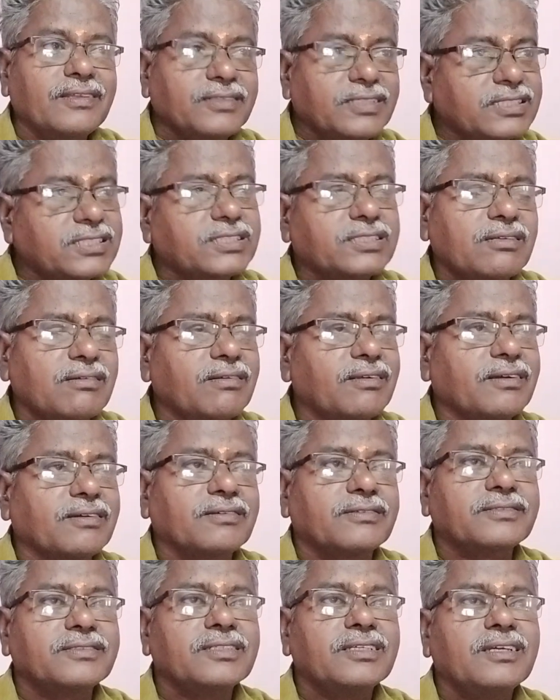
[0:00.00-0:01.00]
It's wrong.
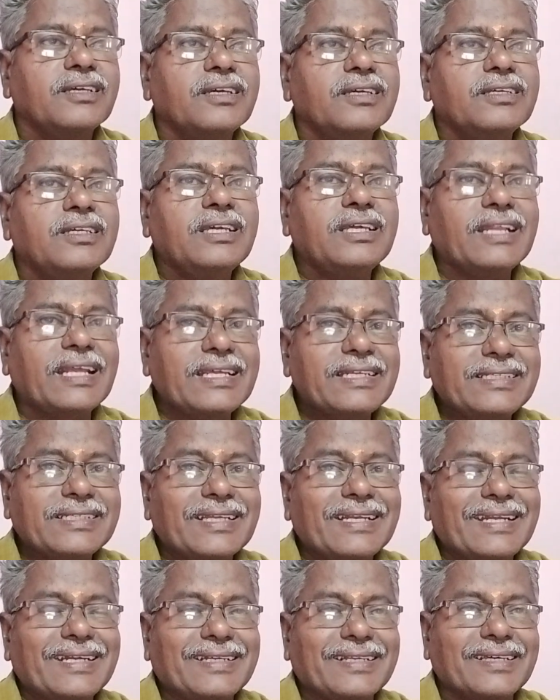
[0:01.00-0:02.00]
He write a
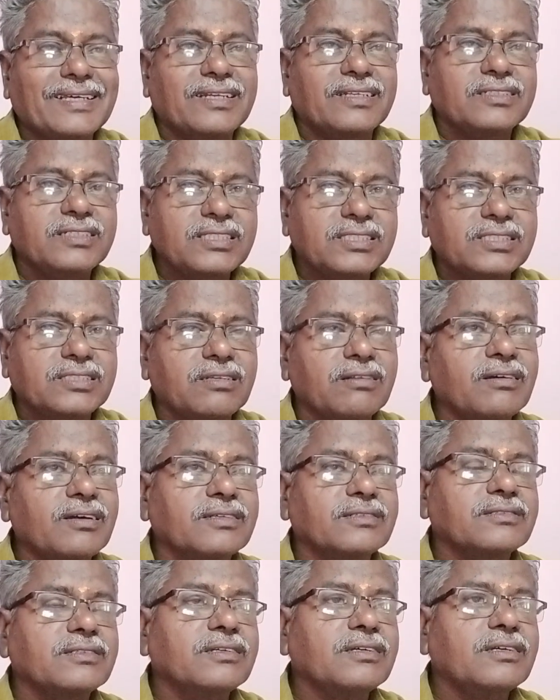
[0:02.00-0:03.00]
letter. It's
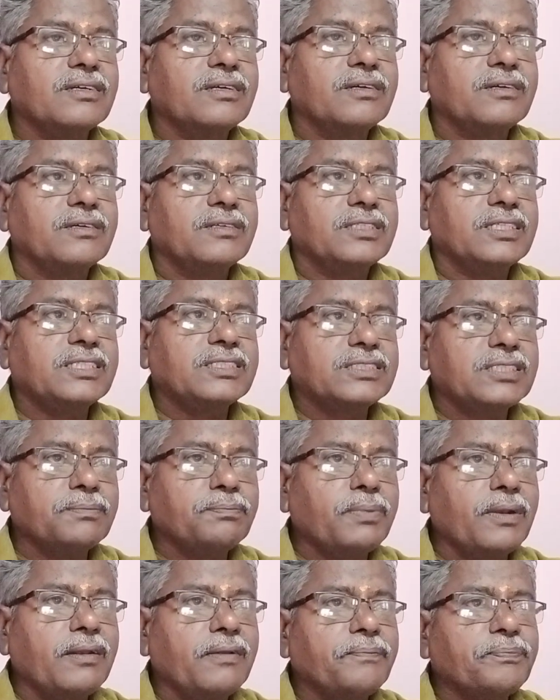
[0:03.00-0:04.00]
wrong. In
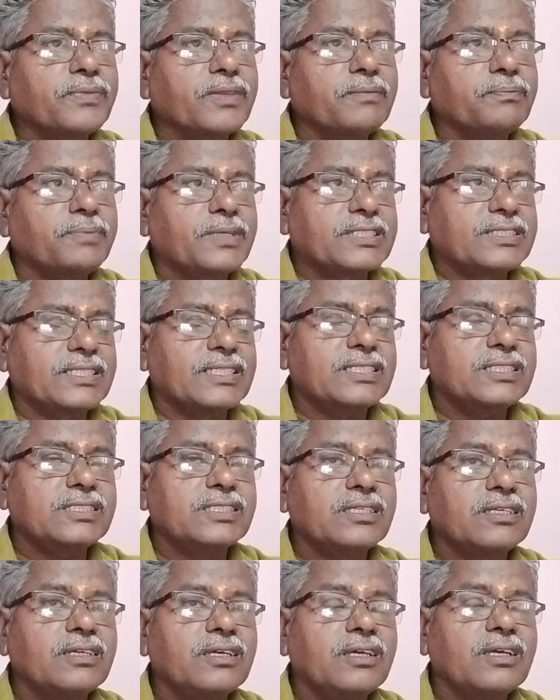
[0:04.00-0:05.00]
simple
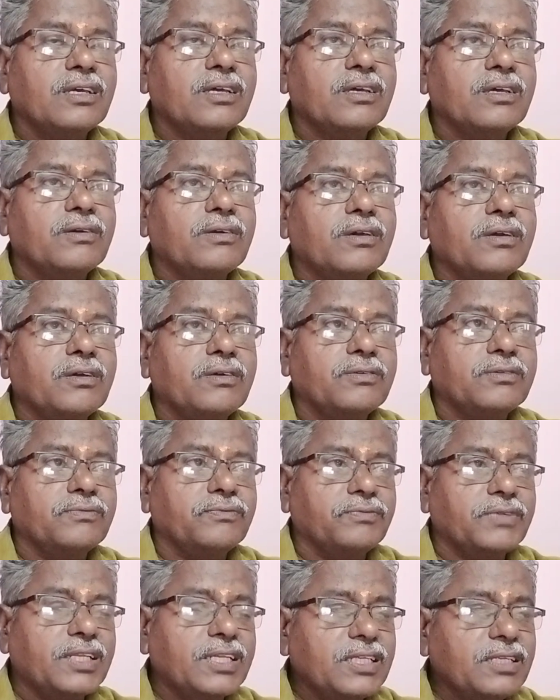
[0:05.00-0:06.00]
present,
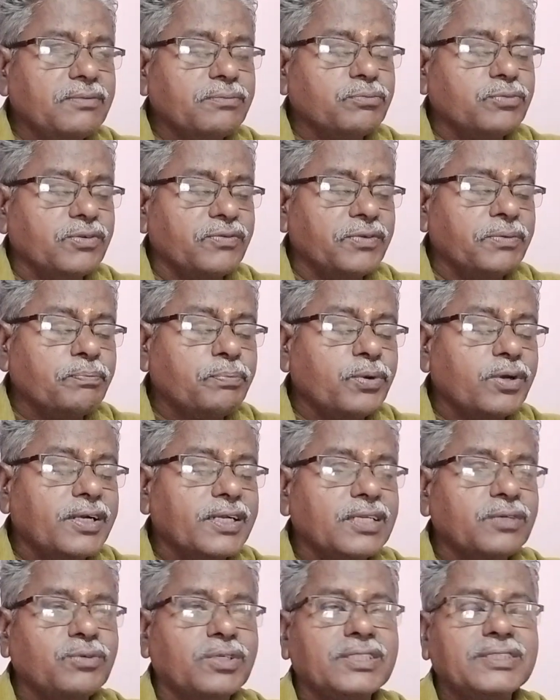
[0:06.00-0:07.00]
very
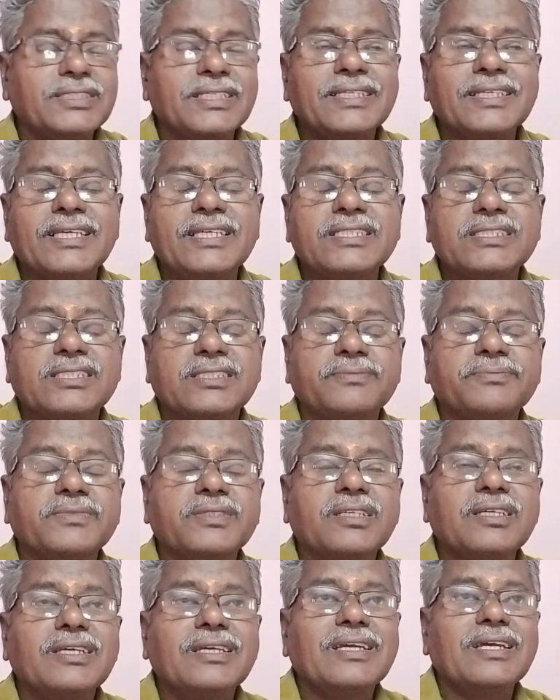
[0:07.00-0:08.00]
important one thing is,
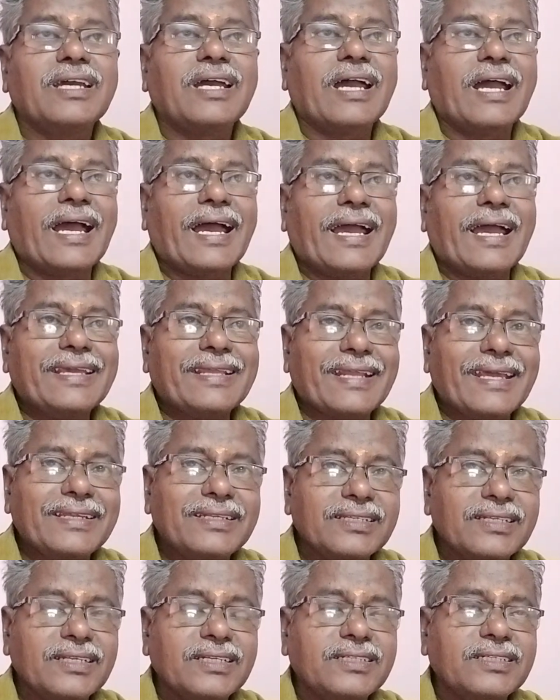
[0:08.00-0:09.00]
I write
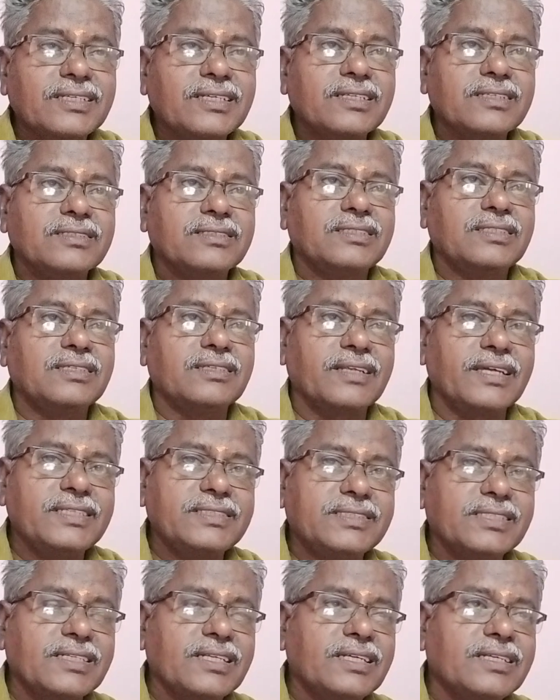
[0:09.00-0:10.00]
a letter, he
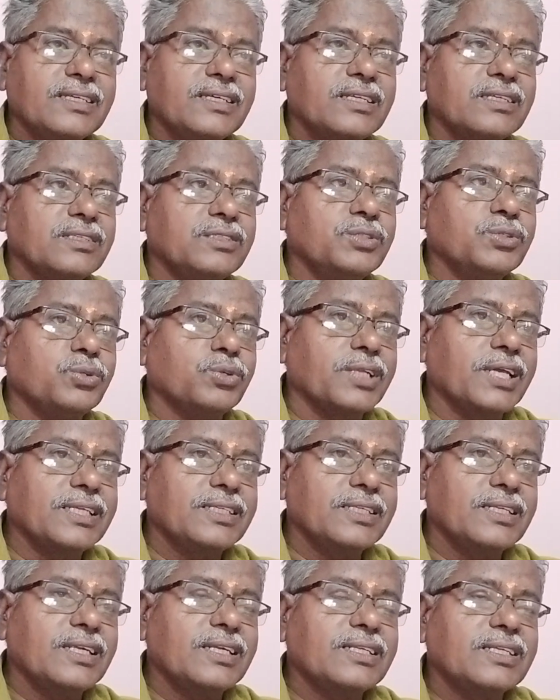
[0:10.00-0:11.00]
writes a letter, you
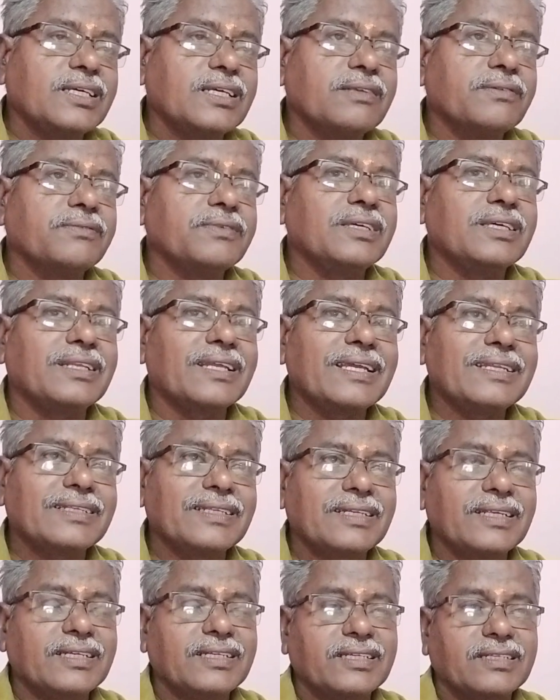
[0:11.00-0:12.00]
write a letter, we write
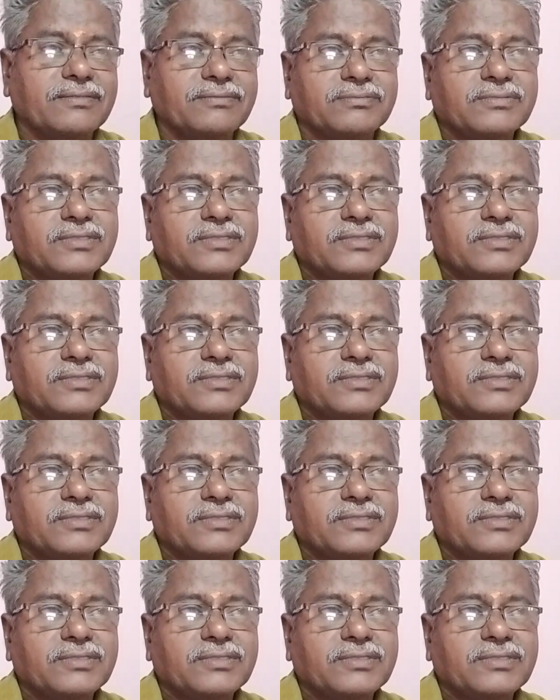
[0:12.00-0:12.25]
a letter.